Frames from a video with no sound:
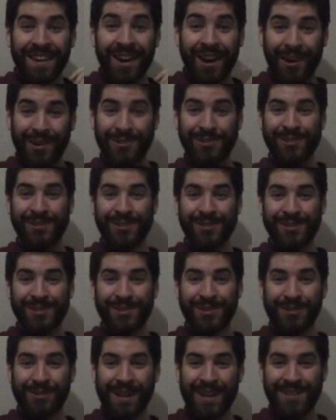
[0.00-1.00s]
Oh, so you're
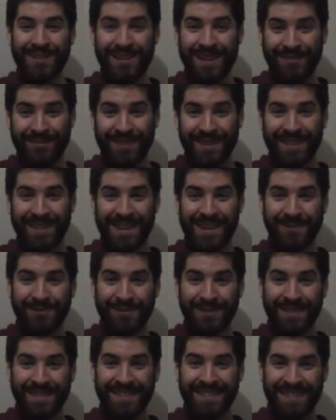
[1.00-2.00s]
still watching after that last
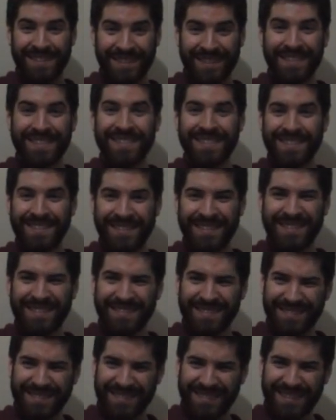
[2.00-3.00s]
one?
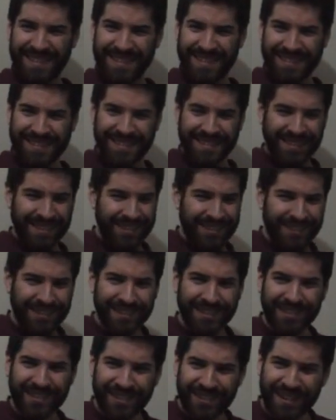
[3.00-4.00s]
Nice,
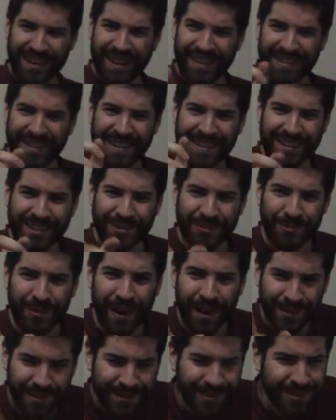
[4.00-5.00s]
good, good. I like you.
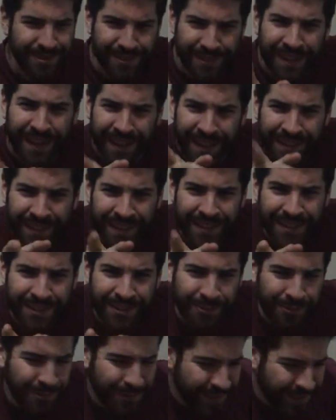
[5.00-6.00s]
Seriously, I like
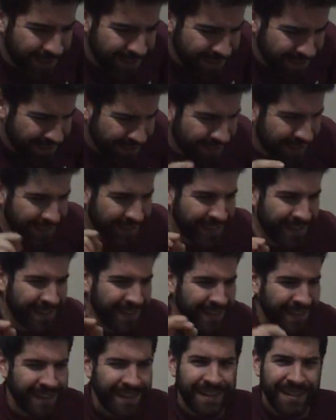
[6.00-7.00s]
you. This, not
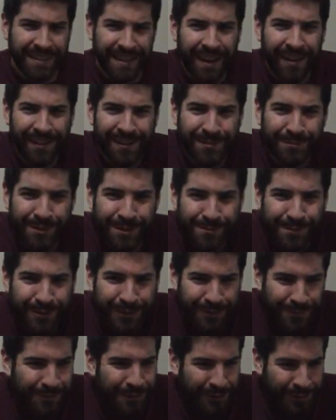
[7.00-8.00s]
a lot of people
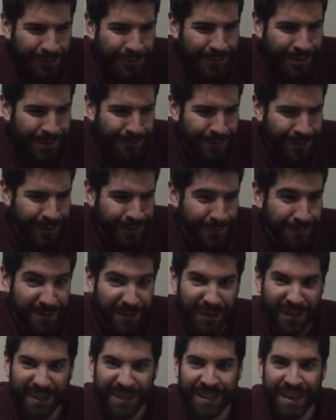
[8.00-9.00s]
could make it through that video and be
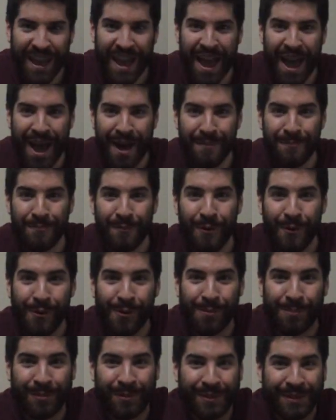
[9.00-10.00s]
like, yeah,
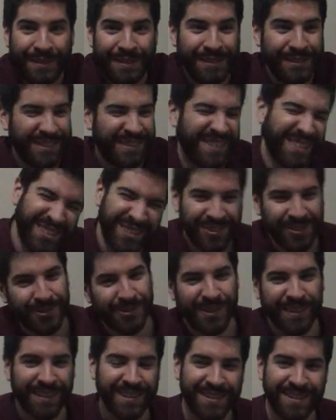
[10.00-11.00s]
more please, let's do
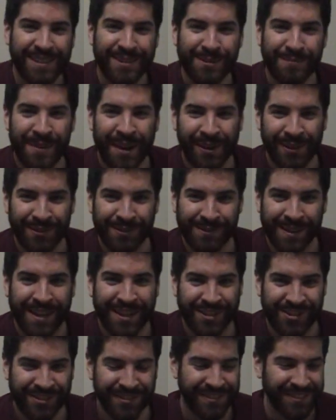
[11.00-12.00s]
it. Let's hear about
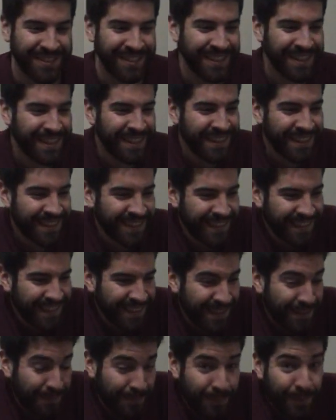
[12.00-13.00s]
erections.
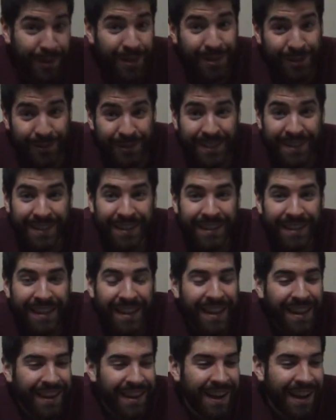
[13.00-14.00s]
But you did,
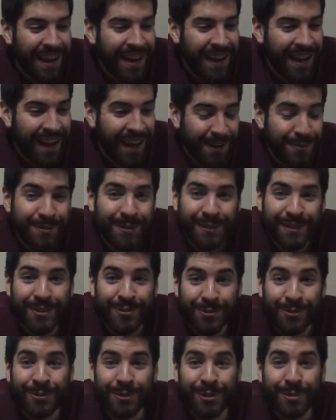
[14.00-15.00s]
and I really,
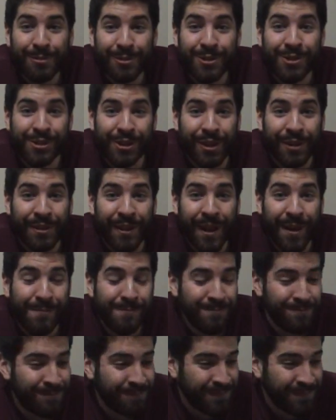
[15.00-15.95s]
truly appreciate that.